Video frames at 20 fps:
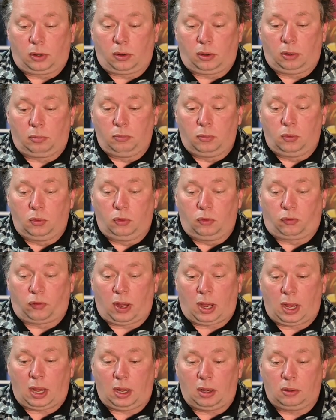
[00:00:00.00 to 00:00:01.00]
gonna move
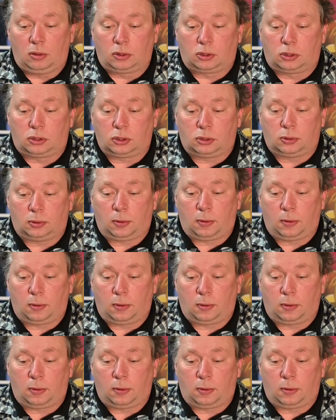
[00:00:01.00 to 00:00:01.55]
house